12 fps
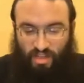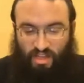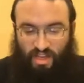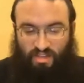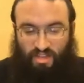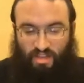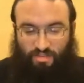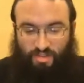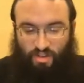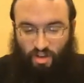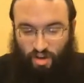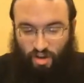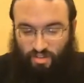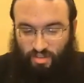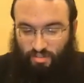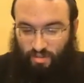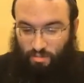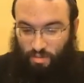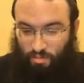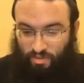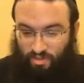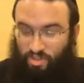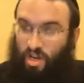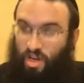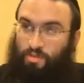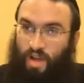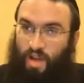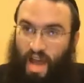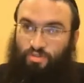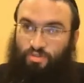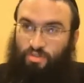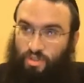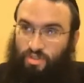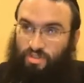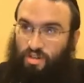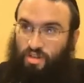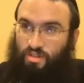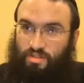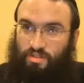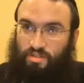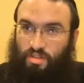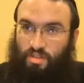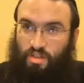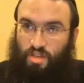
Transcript: He has to have sakana. Sometimes people's jobs are actually real sakanas.